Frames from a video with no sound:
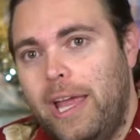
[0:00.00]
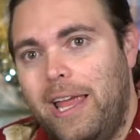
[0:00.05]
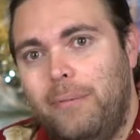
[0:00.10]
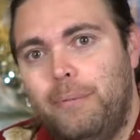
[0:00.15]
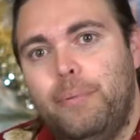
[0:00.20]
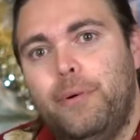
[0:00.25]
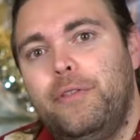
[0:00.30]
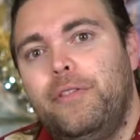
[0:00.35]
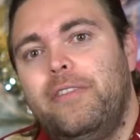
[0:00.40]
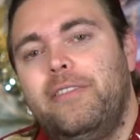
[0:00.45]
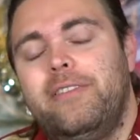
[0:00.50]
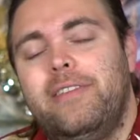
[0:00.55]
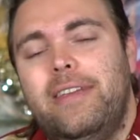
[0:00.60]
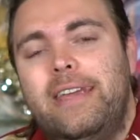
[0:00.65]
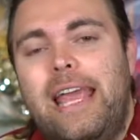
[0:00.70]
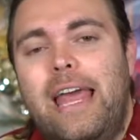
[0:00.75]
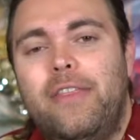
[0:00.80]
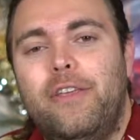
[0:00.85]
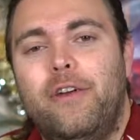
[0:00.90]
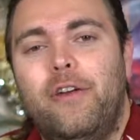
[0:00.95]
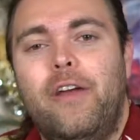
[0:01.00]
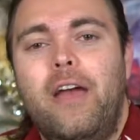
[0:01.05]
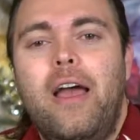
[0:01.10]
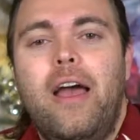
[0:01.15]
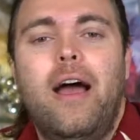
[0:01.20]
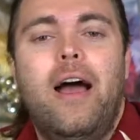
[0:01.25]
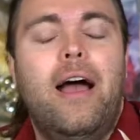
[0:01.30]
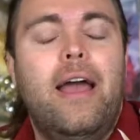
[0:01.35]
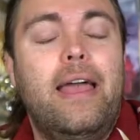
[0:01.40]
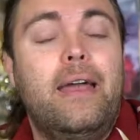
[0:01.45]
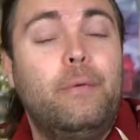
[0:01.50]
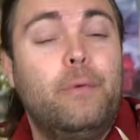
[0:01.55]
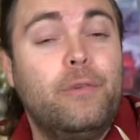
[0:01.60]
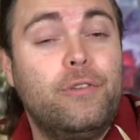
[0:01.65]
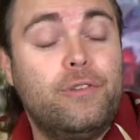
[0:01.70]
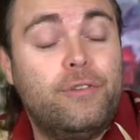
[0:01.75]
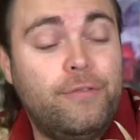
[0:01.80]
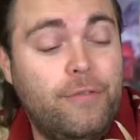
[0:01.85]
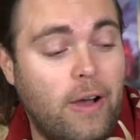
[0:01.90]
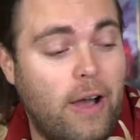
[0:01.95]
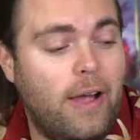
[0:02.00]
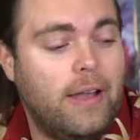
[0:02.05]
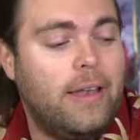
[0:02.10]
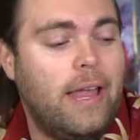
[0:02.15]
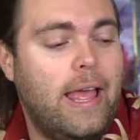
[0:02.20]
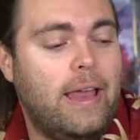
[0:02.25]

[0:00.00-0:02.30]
ahead and putting this together, uh, it was fun.